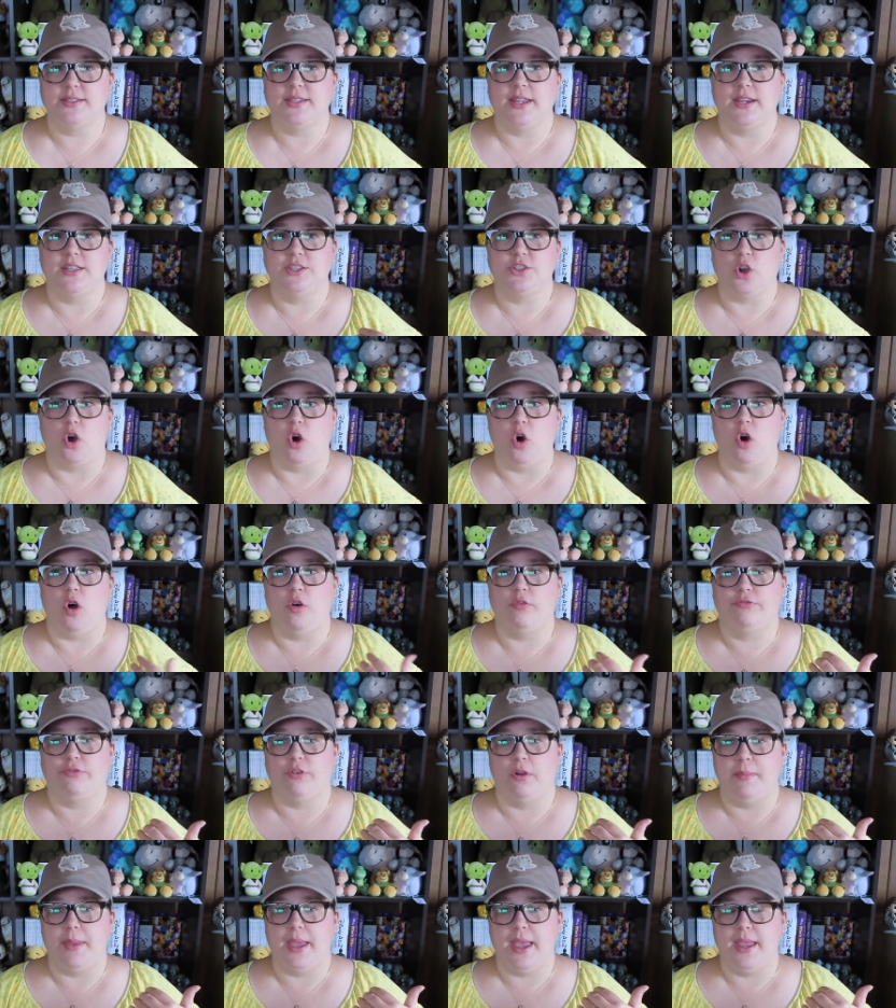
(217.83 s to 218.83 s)
and it's all
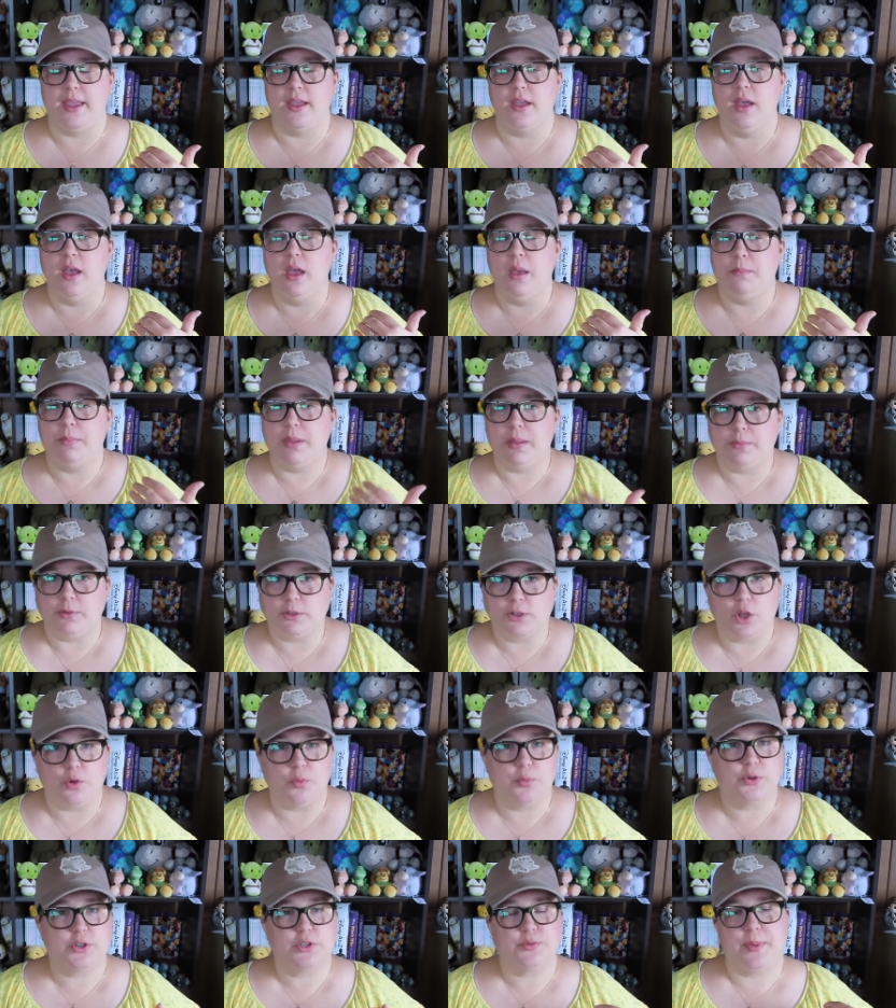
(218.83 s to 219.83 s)
from a biblical
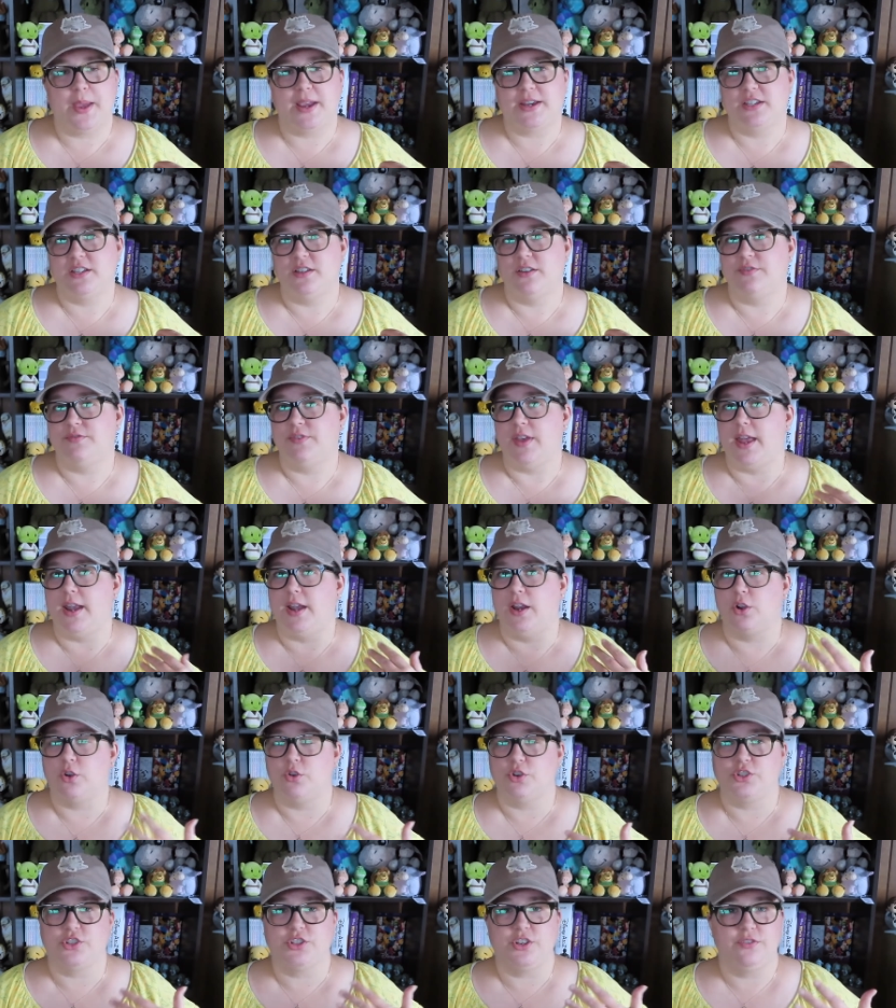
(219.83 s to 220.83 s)
perspective and a
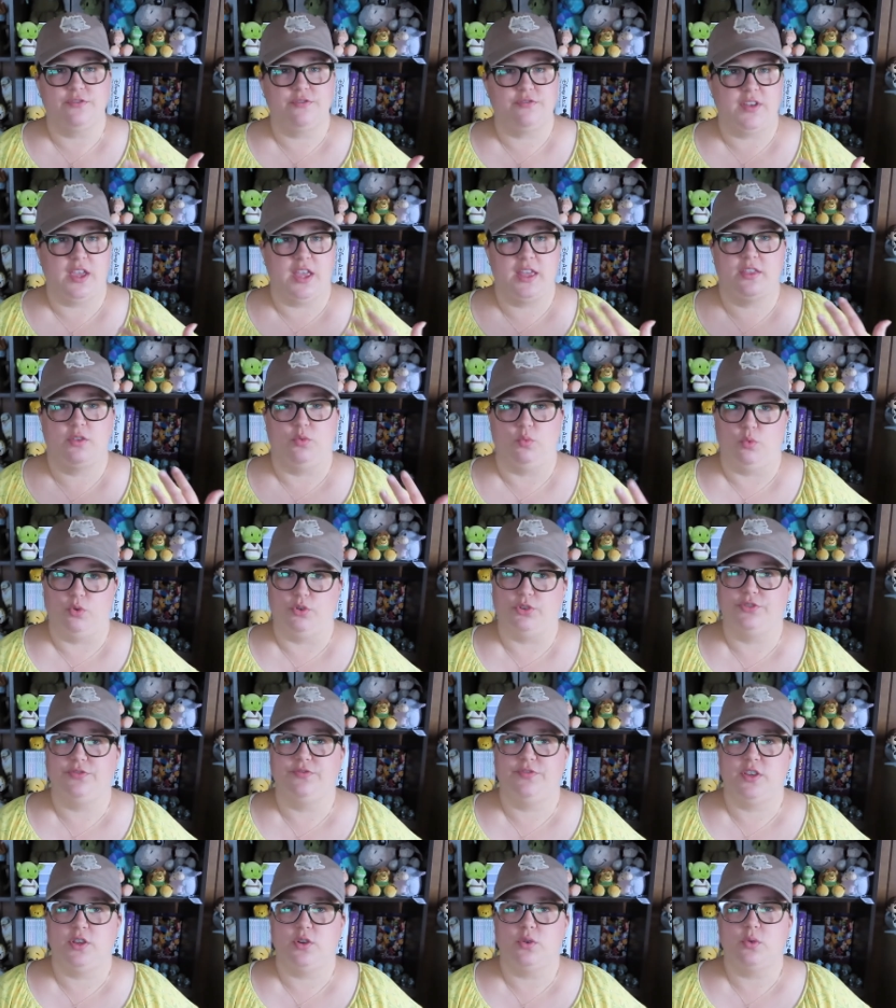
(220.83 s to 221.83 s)
Christian faith
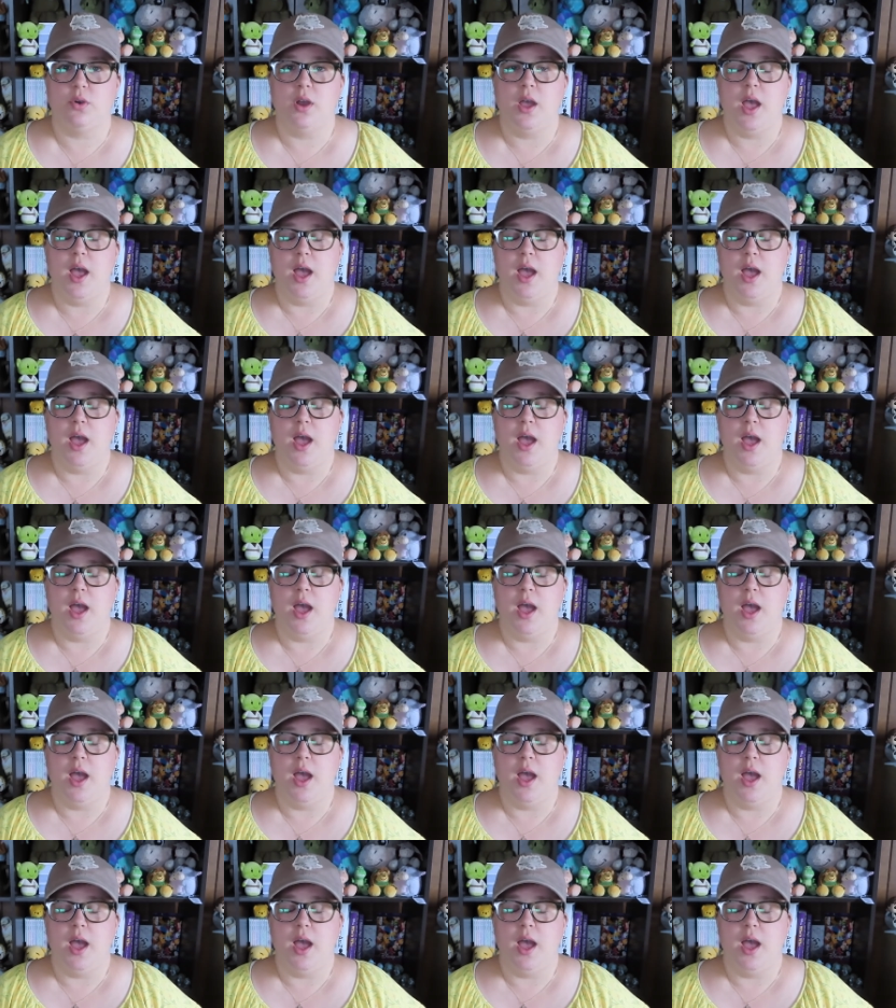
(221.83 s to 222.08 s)
worldview.